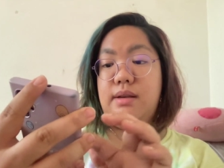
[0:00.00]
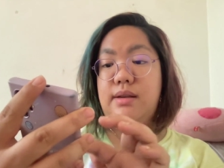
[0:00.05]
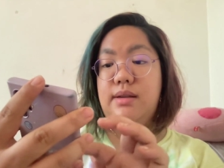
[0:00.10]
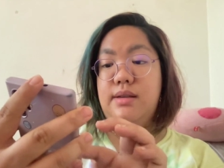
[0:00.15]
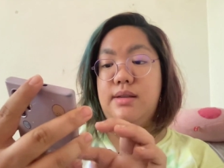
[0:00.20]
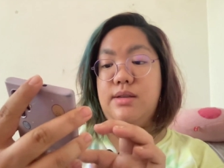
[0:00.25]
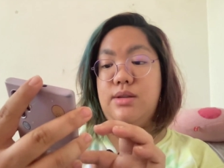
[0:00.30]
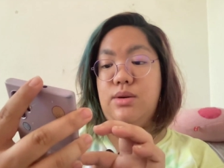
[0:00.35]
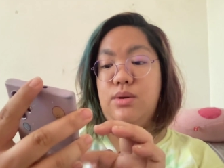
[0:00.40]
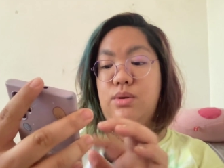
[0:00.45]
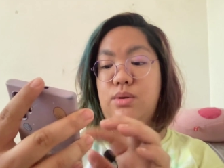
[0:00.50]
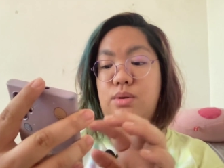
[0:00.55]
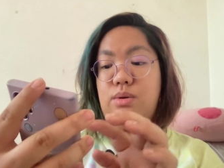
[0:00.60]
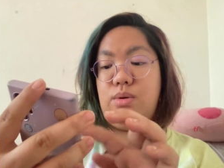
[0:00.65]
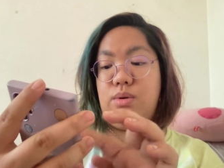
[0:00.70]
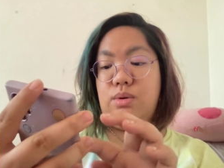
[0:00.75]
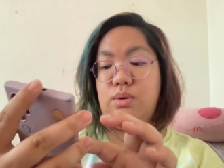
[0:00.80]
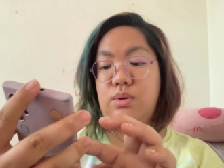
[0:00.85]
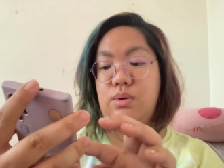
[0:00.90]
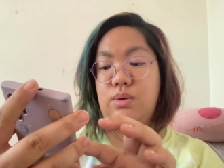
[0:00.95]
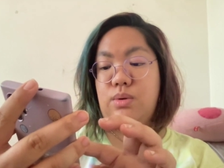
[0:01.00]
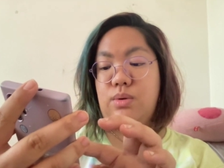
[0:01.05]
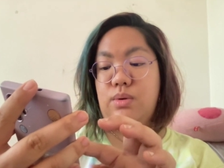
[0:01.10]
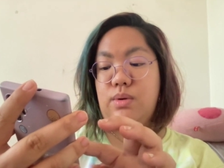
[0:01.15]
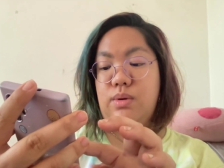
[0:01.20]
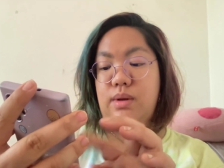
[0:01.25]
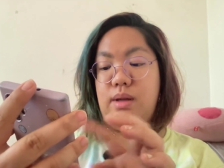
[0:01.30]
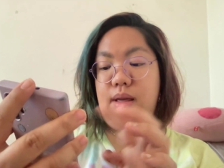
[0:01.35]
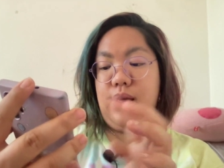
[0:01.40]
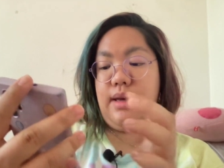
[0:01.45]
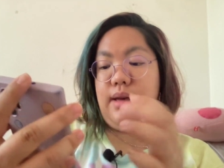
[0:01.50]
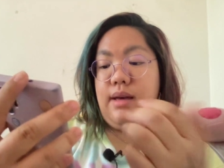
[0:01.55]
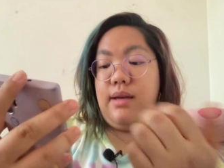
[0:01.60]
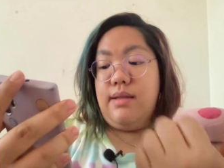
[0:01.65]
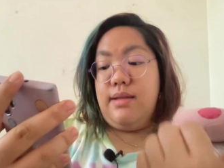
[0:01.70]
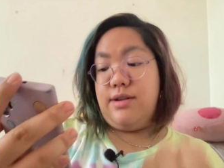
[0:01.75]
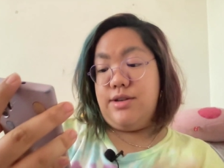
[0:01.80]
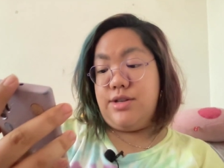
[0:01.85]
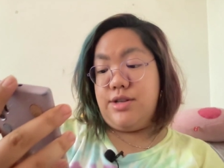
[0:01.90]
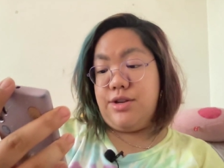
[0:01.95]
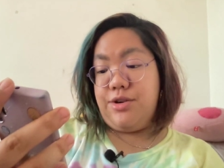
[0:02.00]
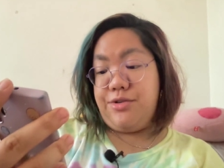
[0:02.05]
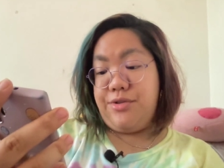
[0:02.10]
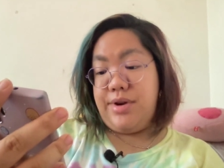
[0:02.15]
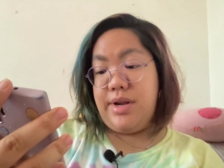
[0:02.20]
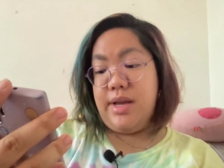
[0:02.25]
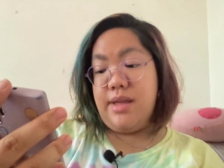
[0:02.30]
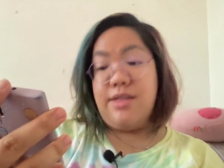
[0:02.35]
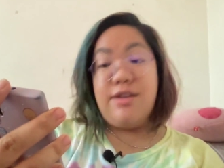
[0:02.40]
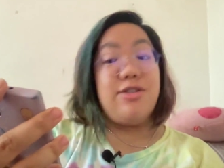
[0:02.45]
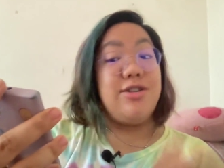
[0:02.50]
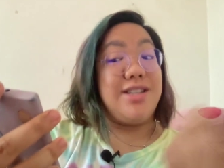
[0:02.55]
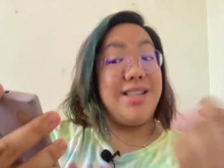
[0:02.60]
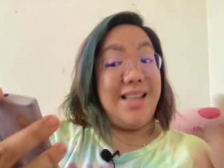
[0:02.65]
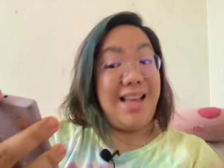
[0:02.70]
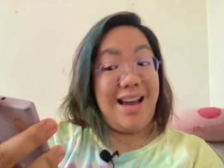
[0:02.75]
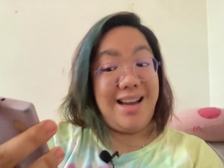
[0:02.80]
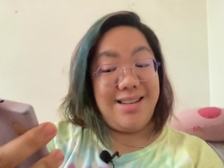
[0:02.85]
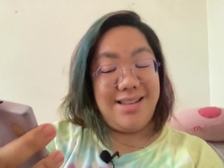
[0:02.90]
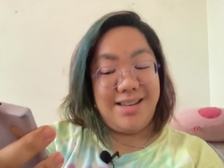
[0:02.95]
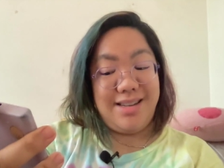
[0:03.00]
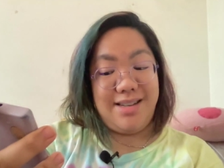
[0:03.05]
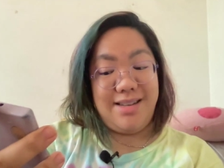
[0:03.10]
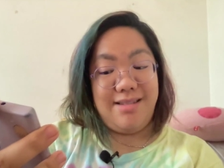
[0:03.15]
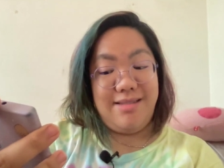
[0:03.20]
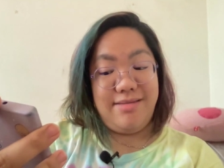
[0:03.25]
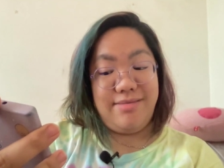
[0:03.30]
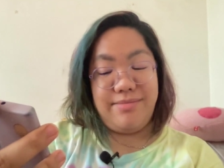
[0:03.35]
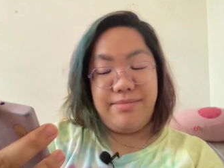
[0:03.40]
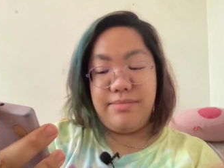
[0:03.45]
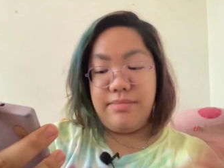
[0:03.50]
So there's Greek, there's Latin.